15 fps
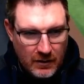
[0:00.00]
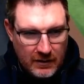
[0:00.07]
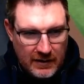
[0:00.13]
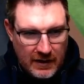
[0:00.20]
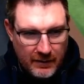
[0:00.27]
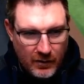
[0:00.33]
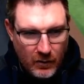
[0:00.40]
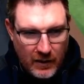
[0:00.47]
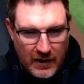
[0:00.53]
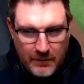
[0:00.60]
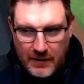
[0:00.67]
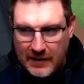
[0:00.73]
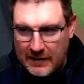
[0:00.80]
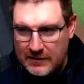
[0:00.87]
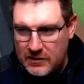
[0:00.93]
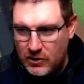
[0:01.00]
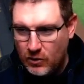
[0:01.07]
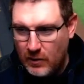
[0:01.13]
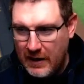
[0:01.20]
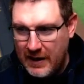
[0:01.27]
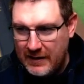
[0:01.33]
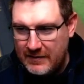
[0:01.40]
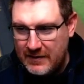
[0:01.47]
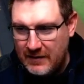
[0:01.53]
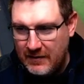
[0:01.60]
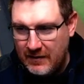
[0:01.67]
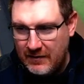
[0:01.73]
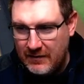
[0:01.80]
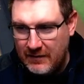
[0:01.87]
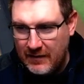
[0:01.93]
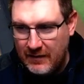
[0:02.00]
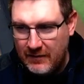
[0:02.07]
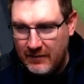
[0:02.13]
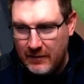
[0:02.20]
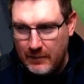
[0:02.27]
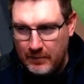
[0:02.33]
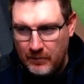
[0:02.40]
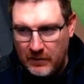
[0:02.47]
Now McQuaid batting 280 this season.